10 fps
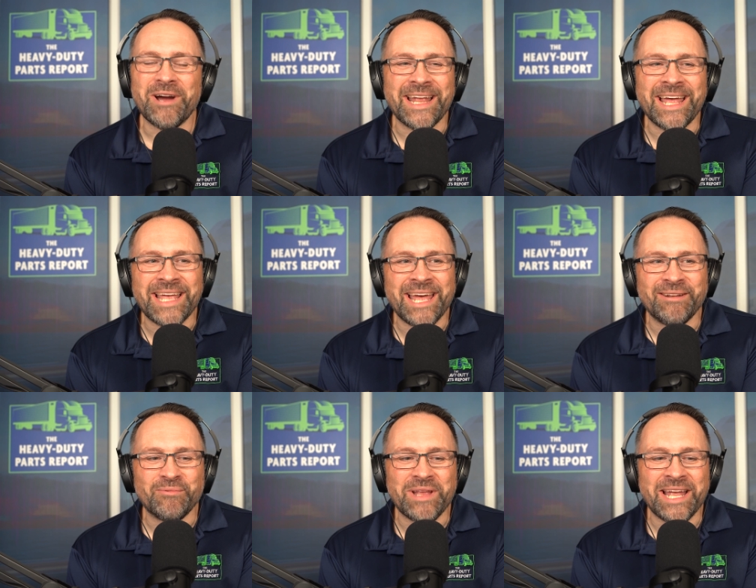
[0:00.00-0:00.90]
Right. And
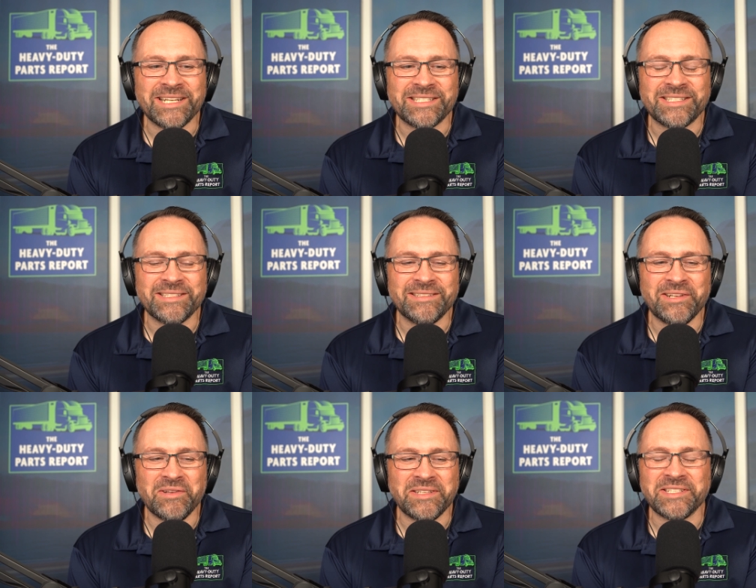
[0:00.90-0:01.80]
and and it's
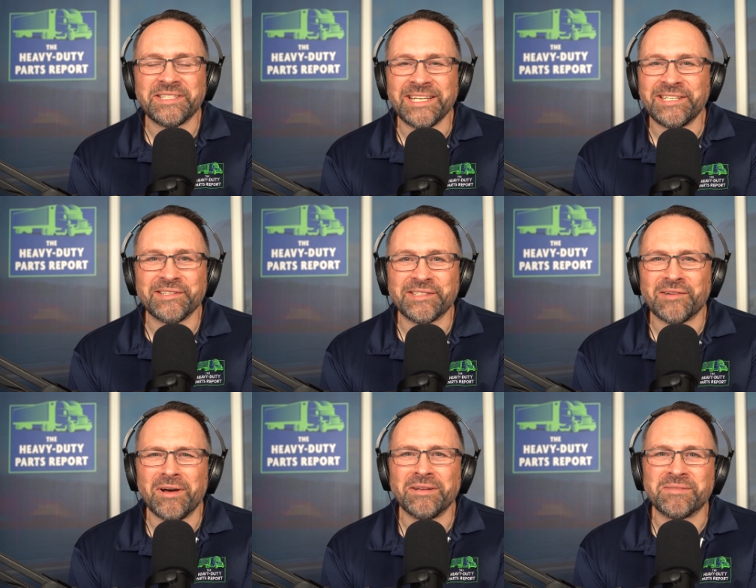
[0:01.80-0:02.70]
you know, you just think to yourself,